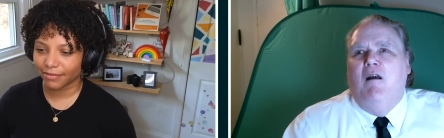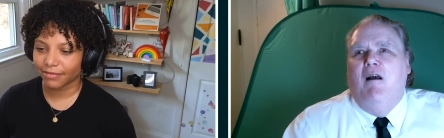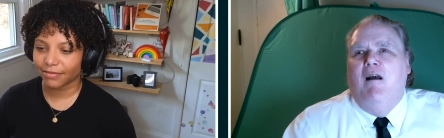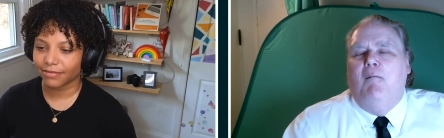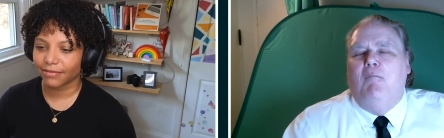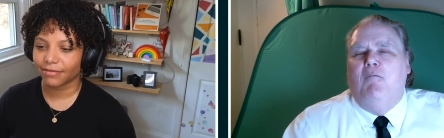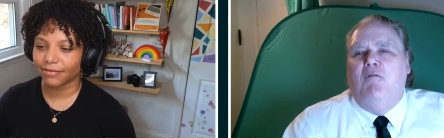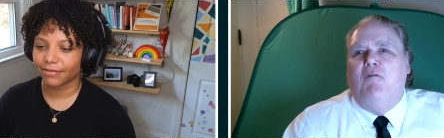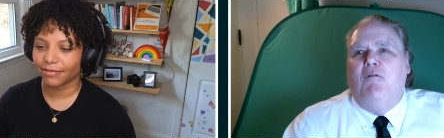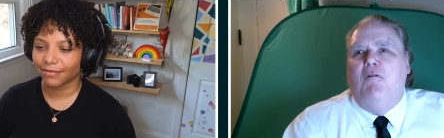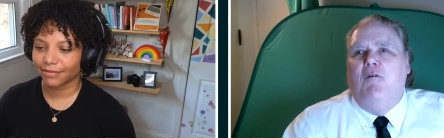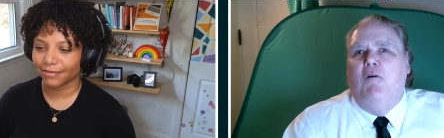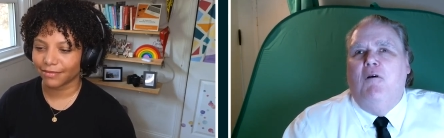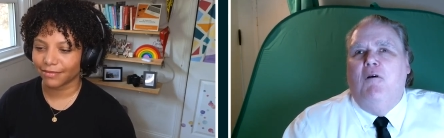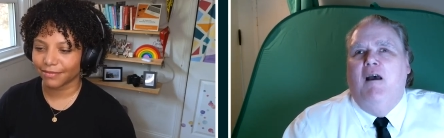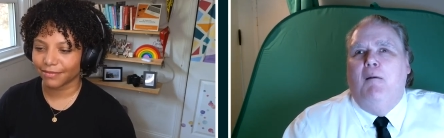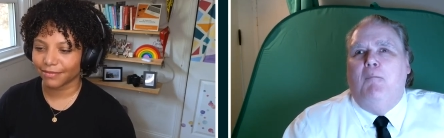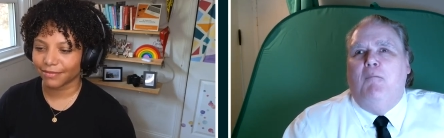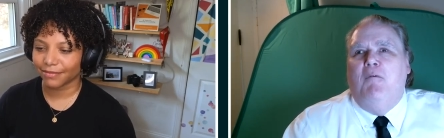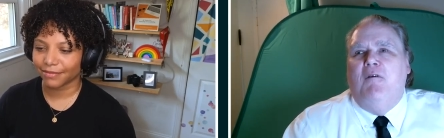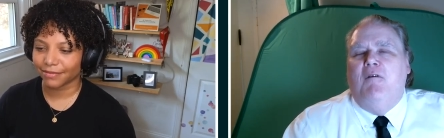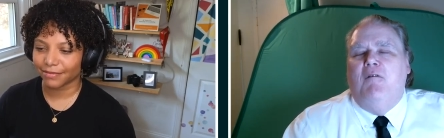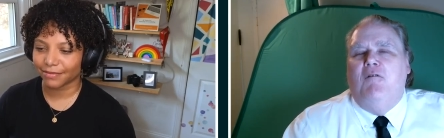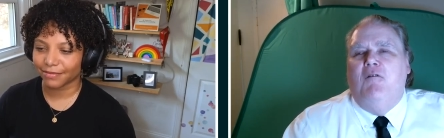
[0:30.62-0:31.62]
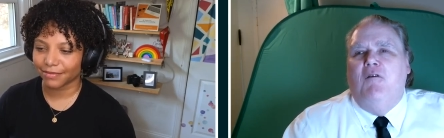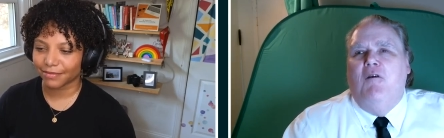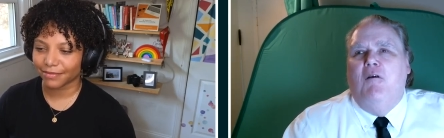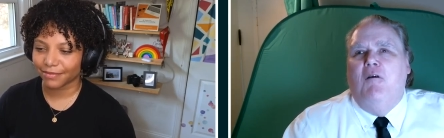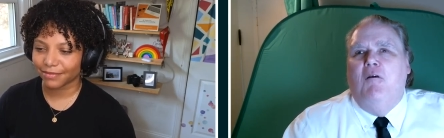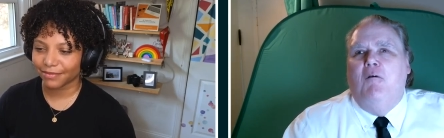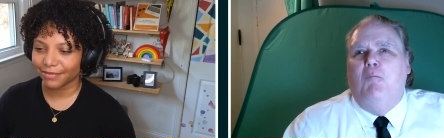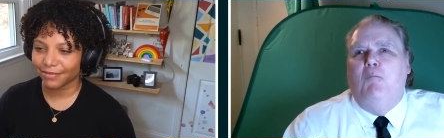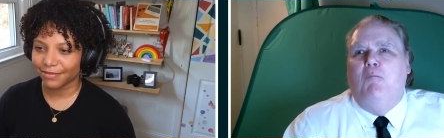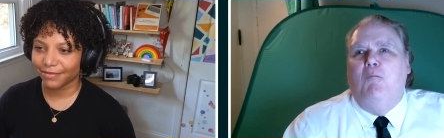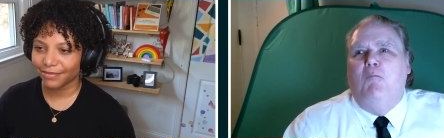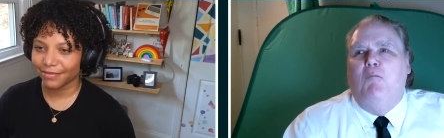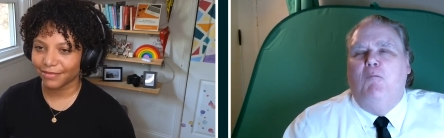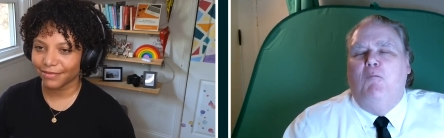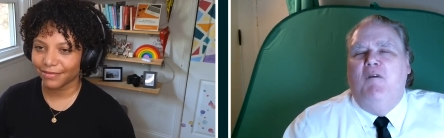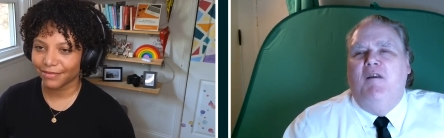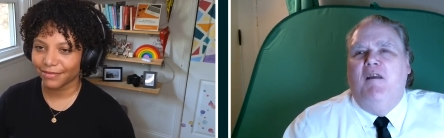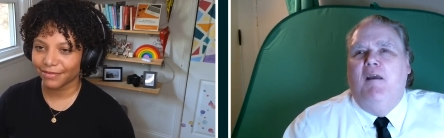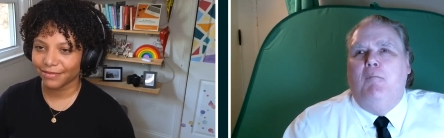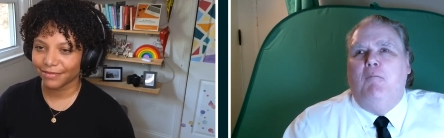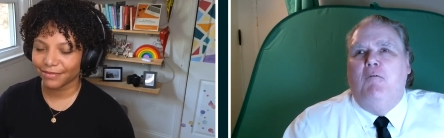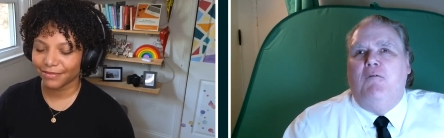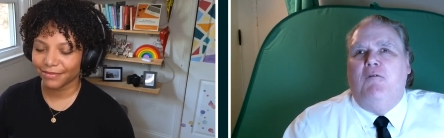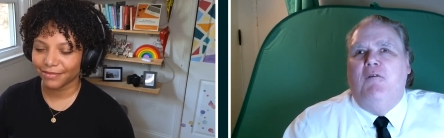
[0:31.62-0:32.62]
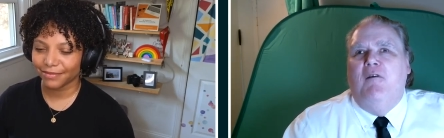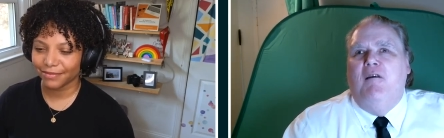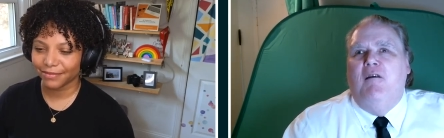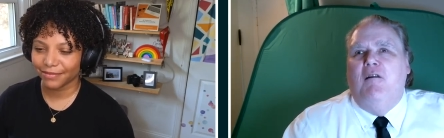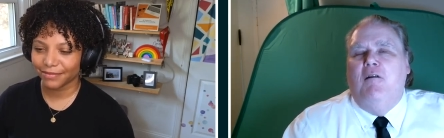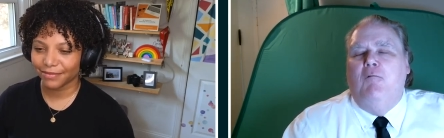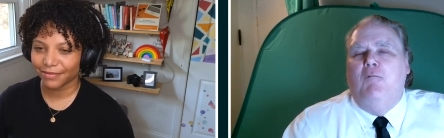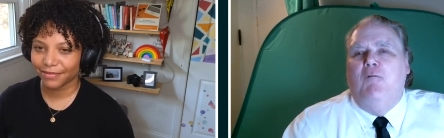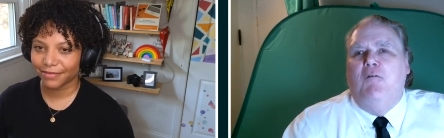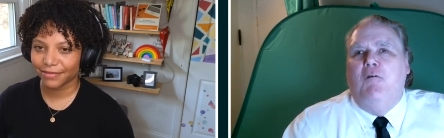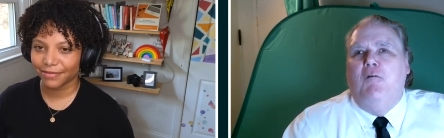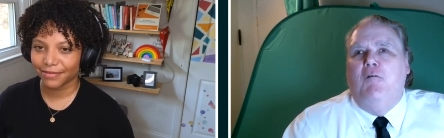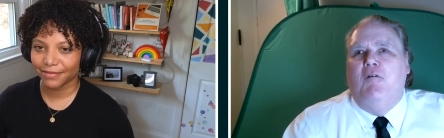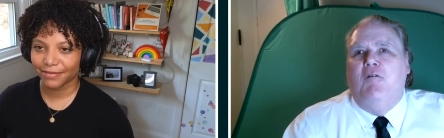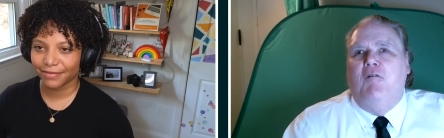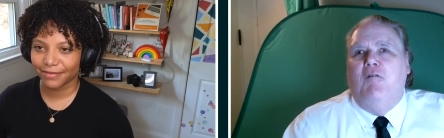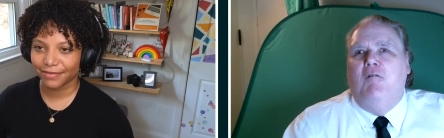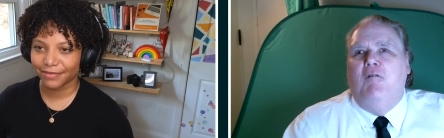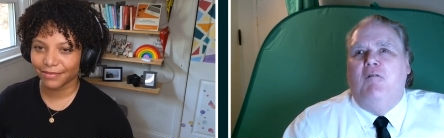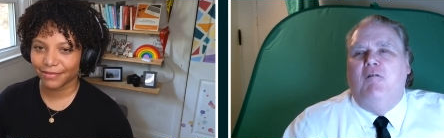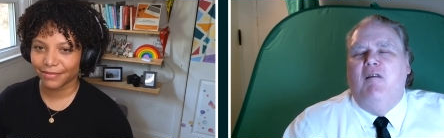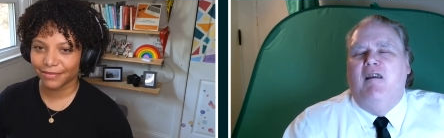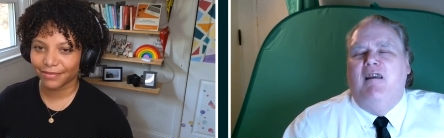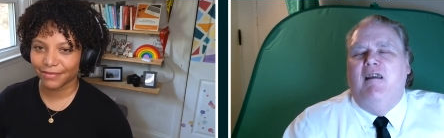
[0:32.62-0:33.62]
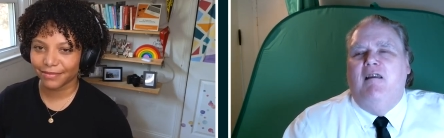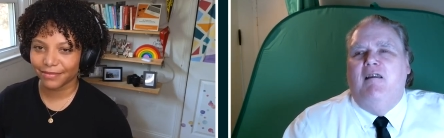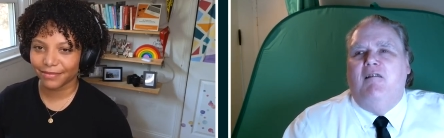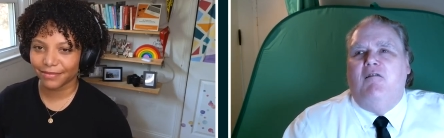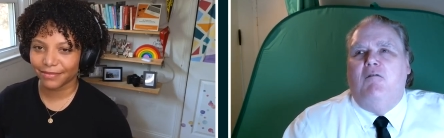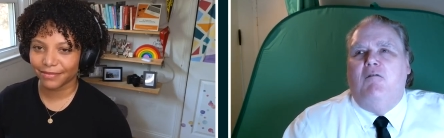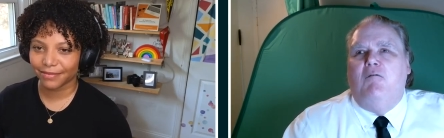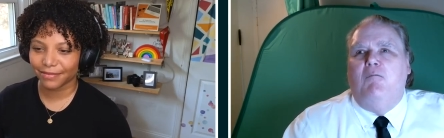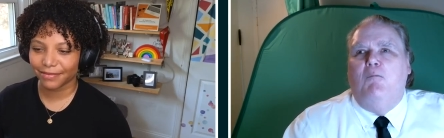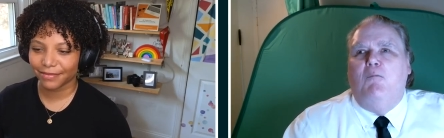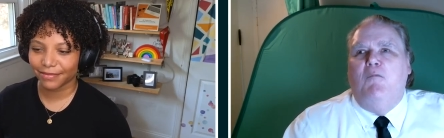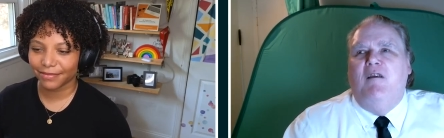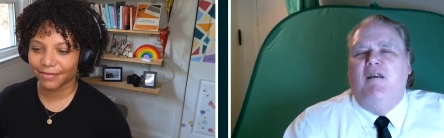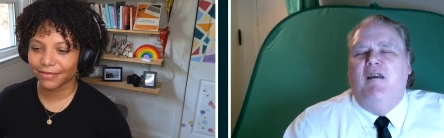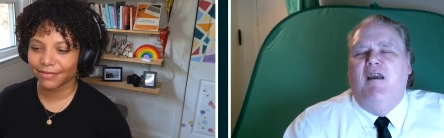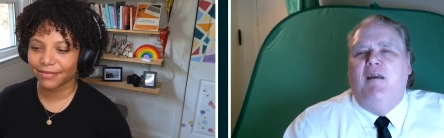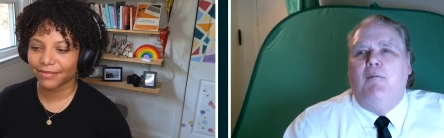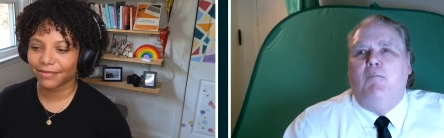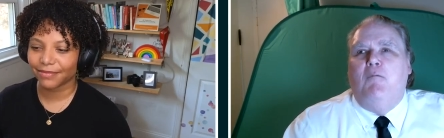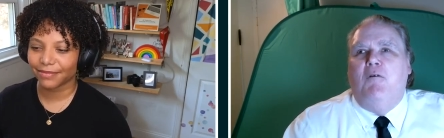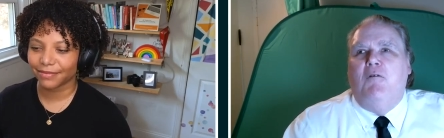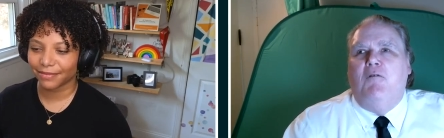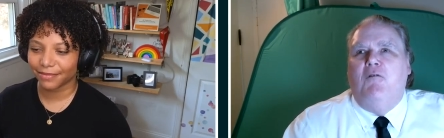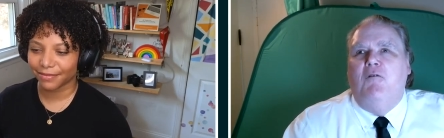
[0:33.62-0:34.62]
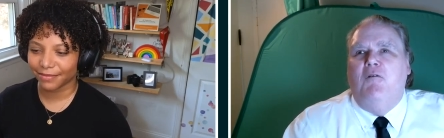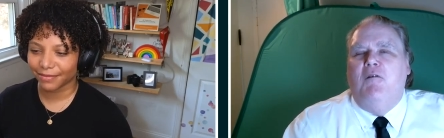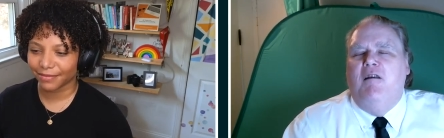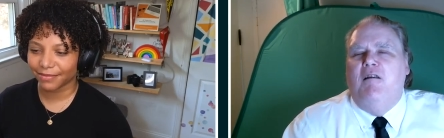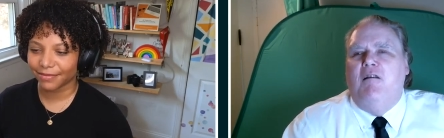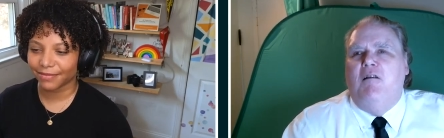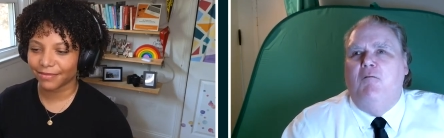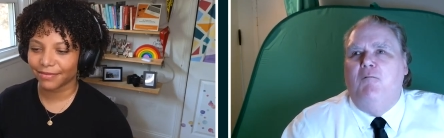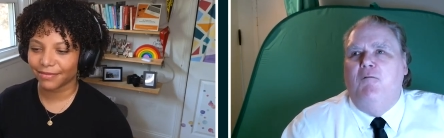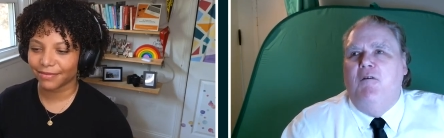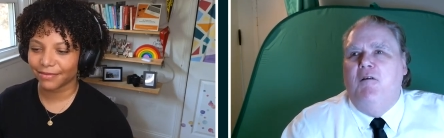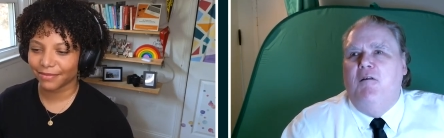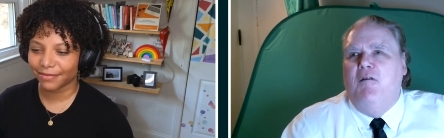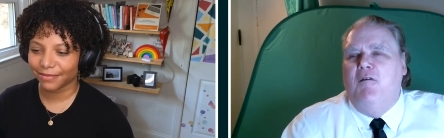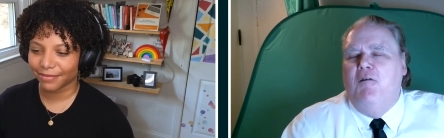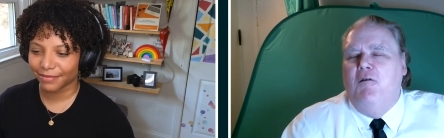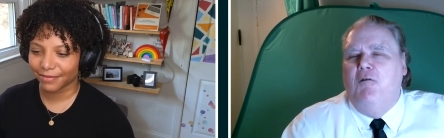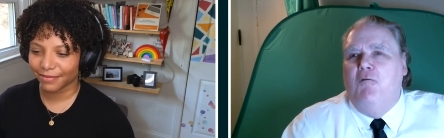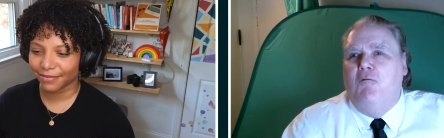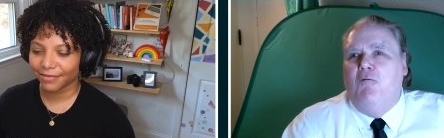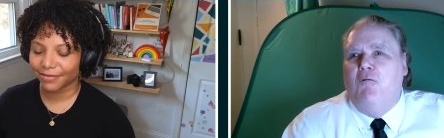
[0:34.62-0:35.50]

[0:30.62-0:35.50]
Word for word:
Speaker 1: I'm so happy to be able to interview us, be able to interview you